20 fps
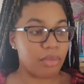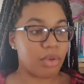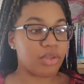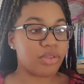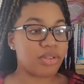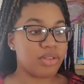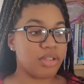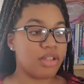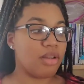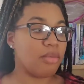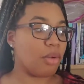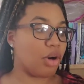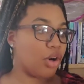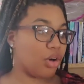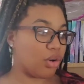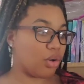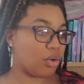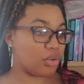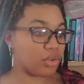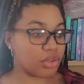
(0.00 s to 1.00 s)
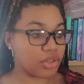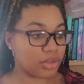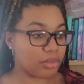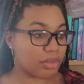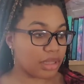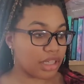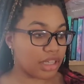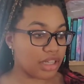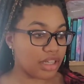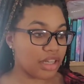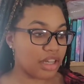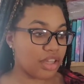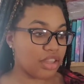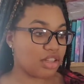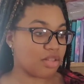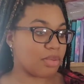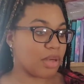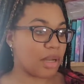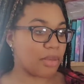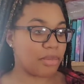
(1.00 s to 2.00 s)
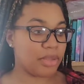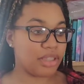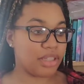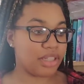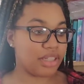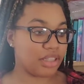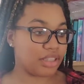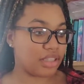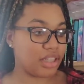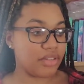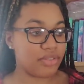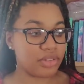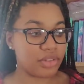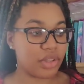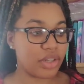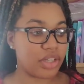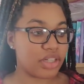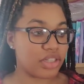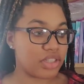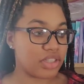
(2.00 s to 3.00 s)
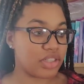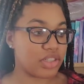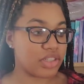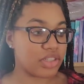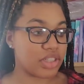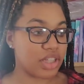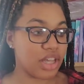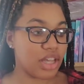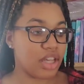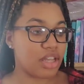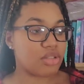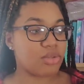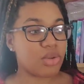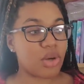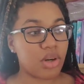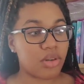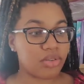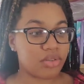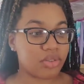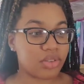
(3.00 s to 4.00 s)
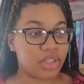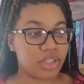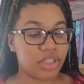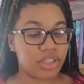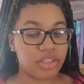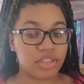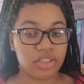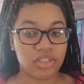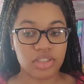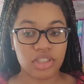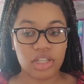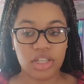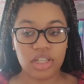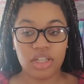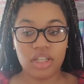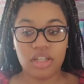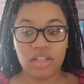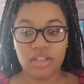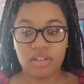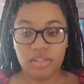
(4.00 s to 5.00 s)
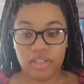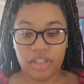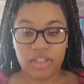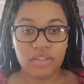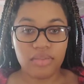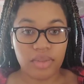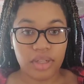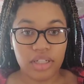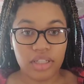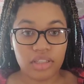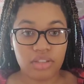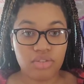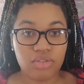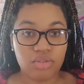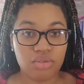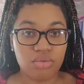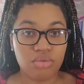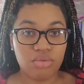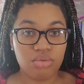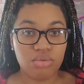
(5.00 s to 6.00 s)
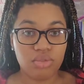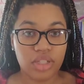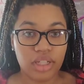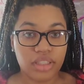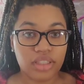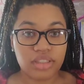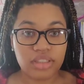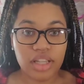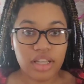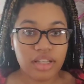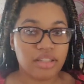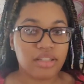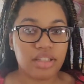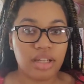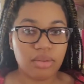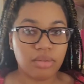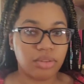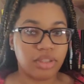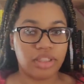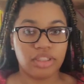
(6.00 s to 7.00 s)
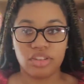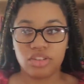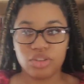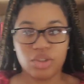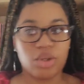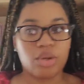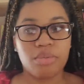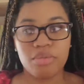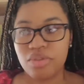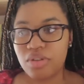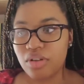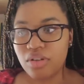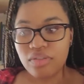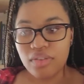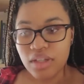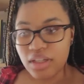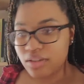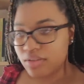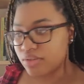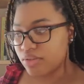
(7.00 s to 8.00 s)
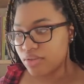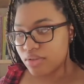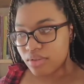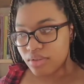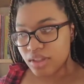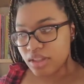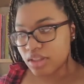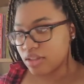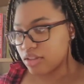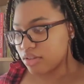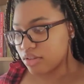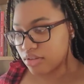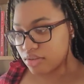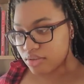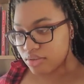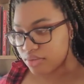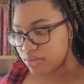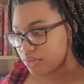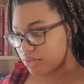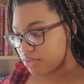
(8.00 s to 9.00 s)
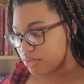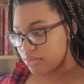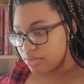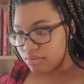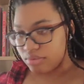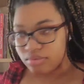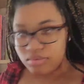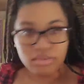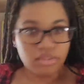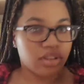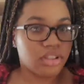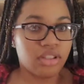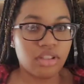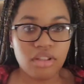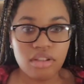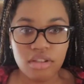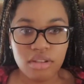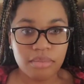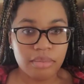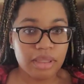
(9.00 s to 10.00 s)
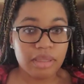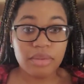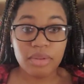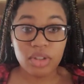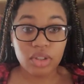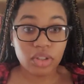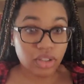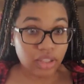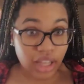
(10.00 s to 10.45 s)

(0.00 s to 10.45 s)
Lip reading: Most of them are older than me. They're probably like 11th graders and 12th graders getting ready to take the test that will like determine their fate for the rest of maybe their